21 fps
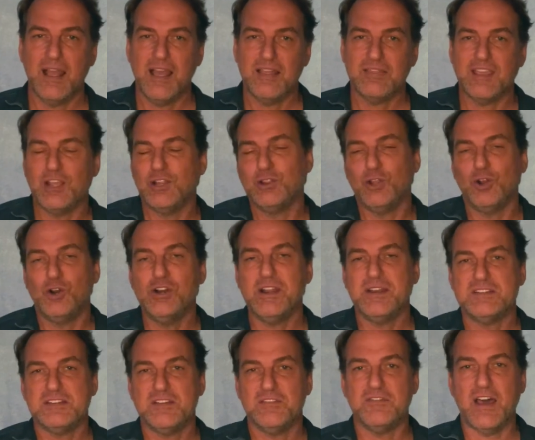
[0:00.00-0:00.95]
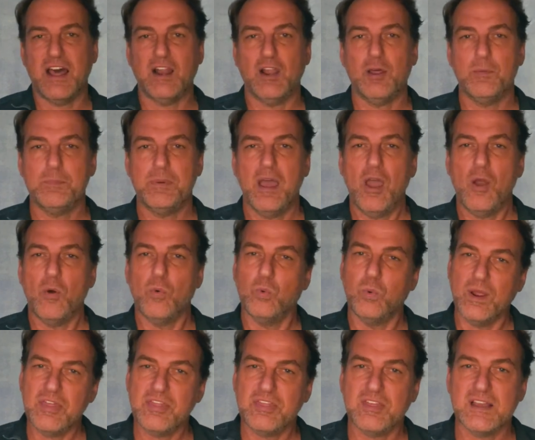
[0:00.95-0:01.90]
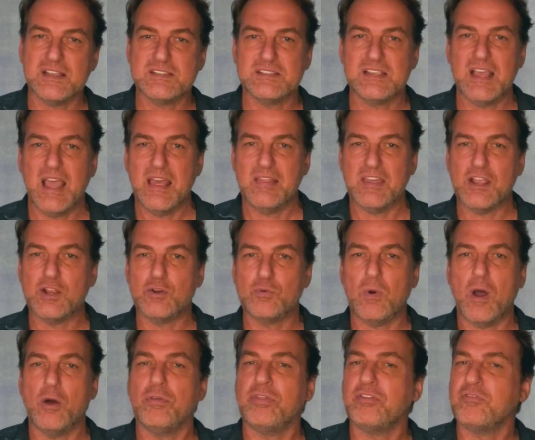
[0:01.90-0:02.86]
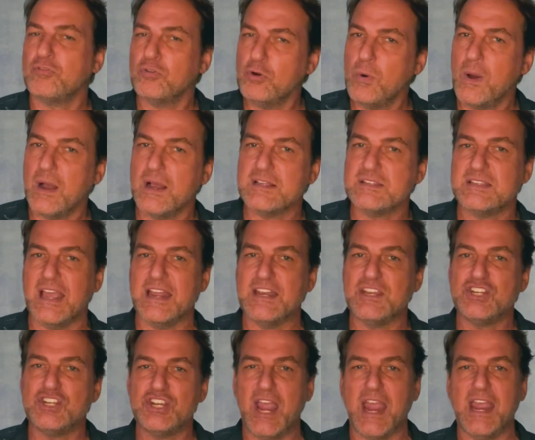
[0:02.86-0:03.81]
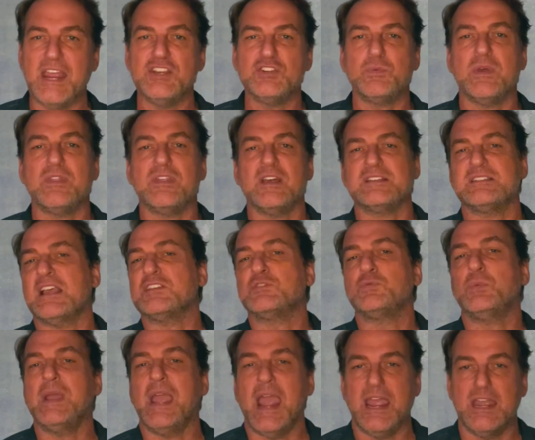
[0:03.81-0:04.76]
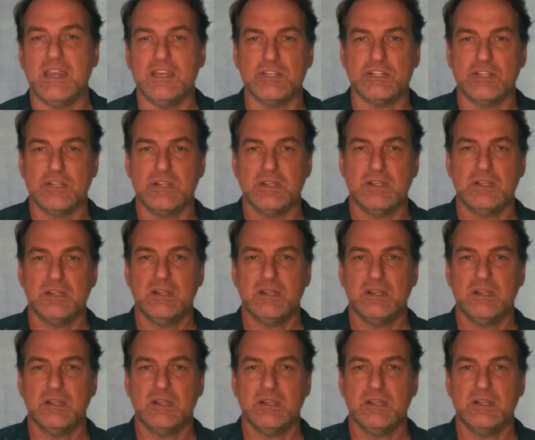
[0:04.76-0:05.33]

They learn and develop with us, they grow through us and change with us as we age.